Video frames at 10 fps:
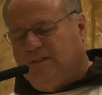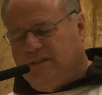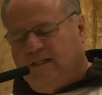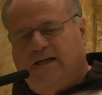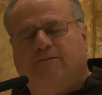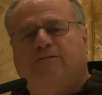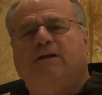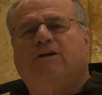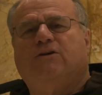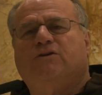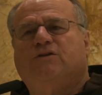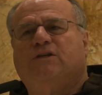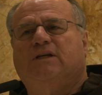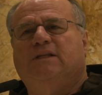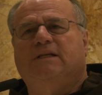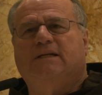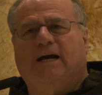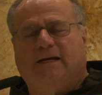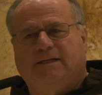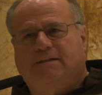A light flickers in the
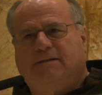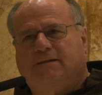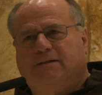night,